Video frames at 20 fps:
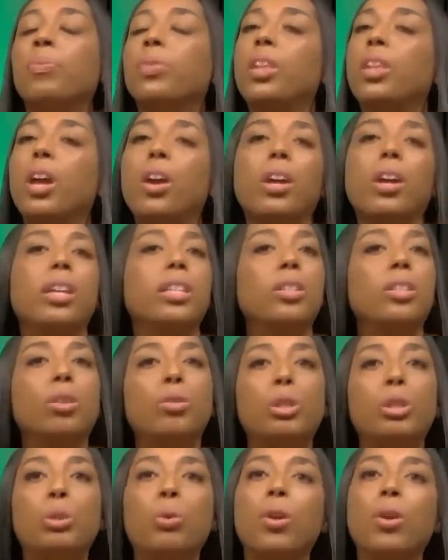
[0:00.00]
There is
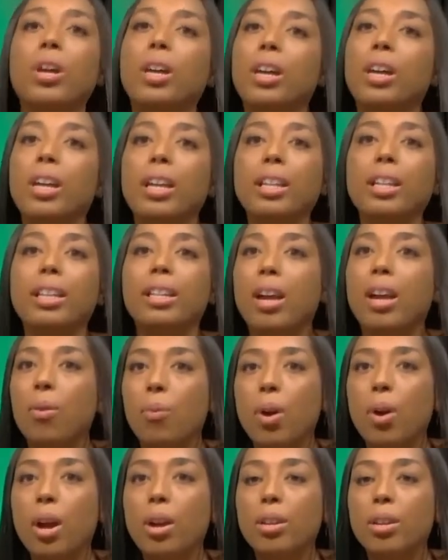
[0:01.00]
no shortcut that
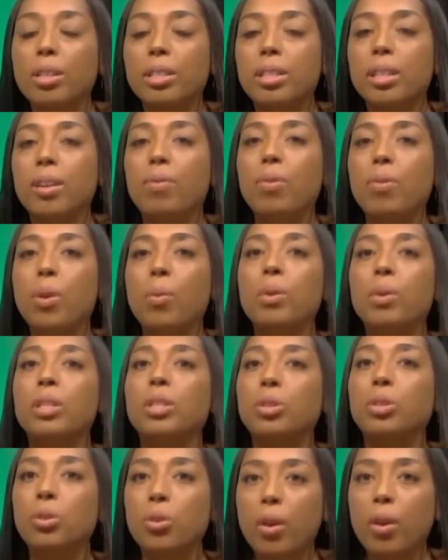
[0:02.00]
works. If it was
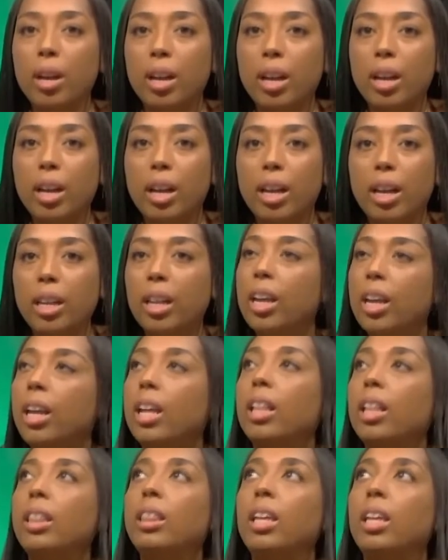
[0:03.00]
a shortcut,
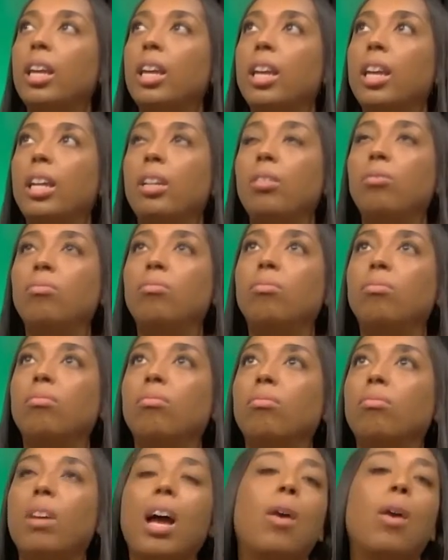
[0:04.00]
then
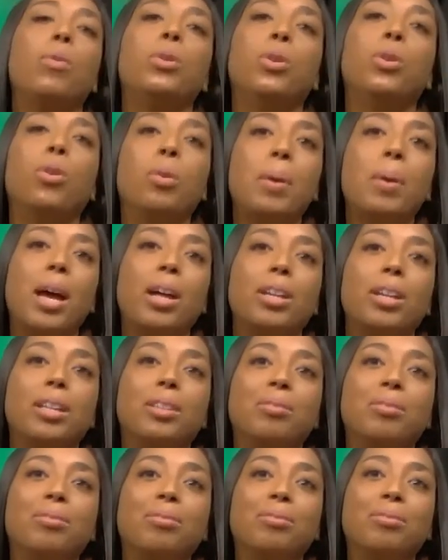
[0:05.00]
I would know about it,
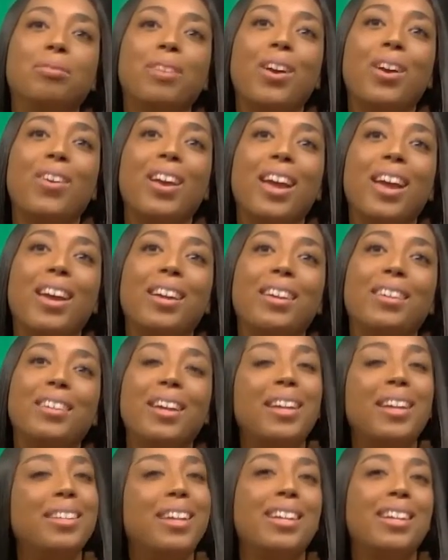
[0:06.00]
okay?
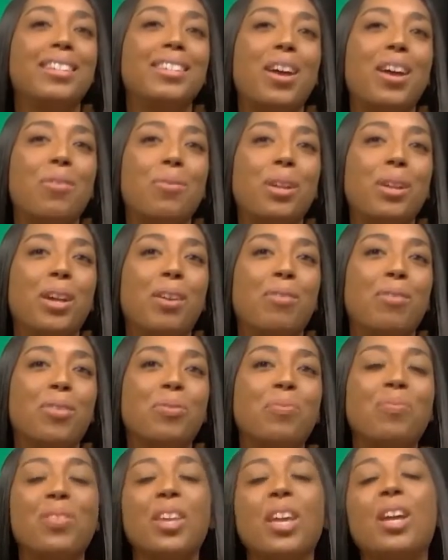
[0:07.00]
And that's not one of
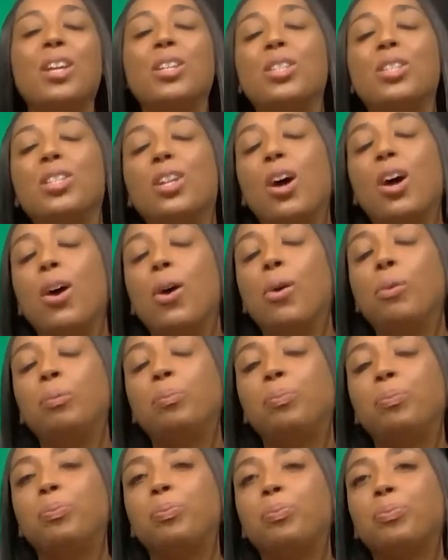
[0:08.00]
them.
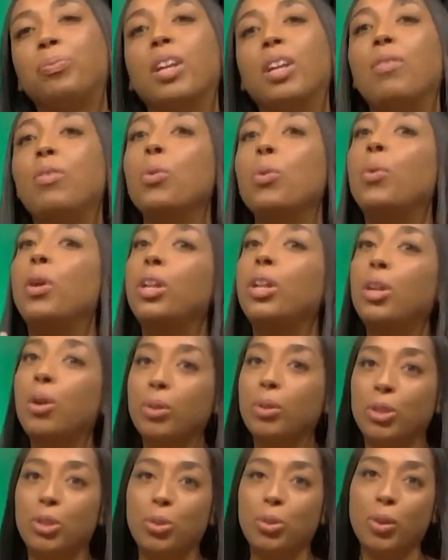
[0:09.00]
So if you want to know
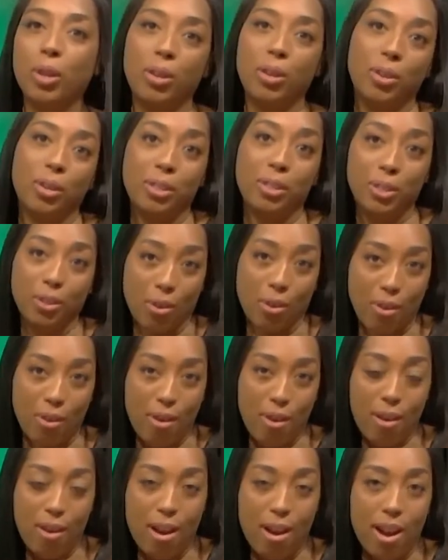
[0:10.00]
what the shortcuts
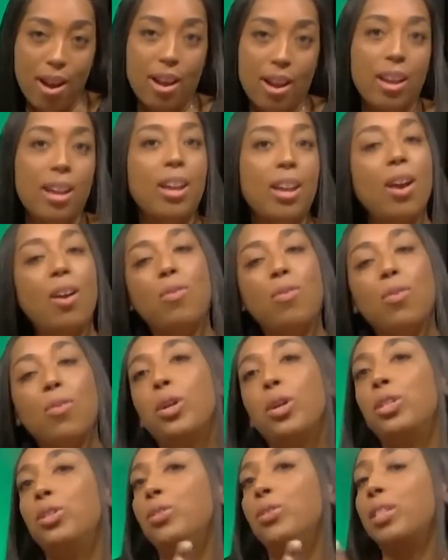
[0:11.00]
are, of
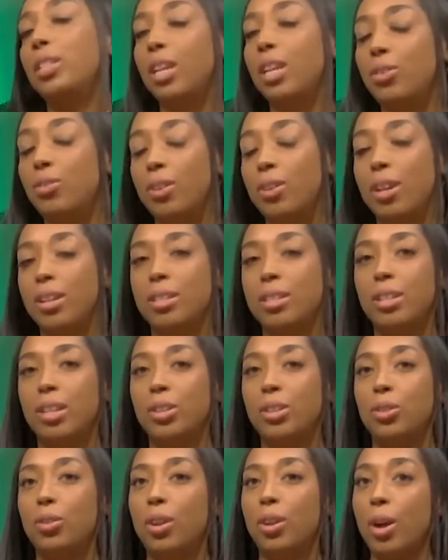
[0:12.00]
course, you can schedule a
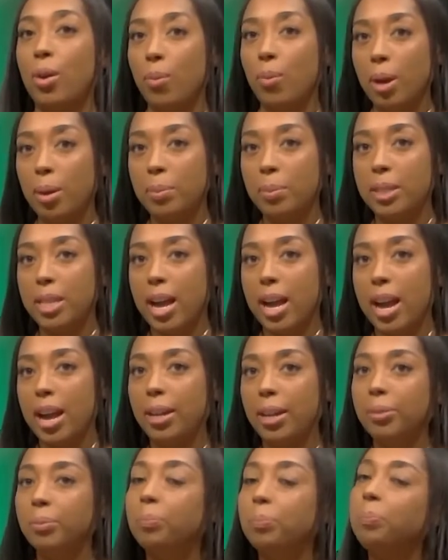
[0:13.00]
consultation on our
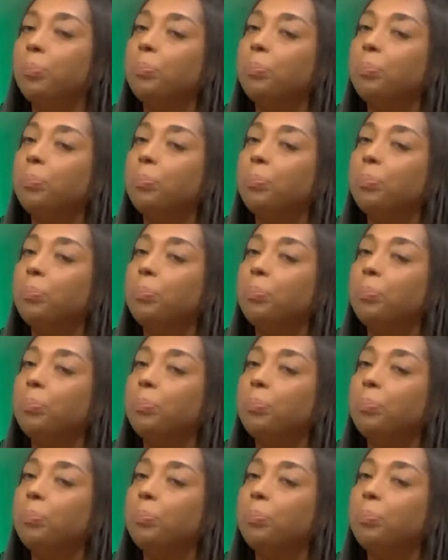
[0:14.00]
website,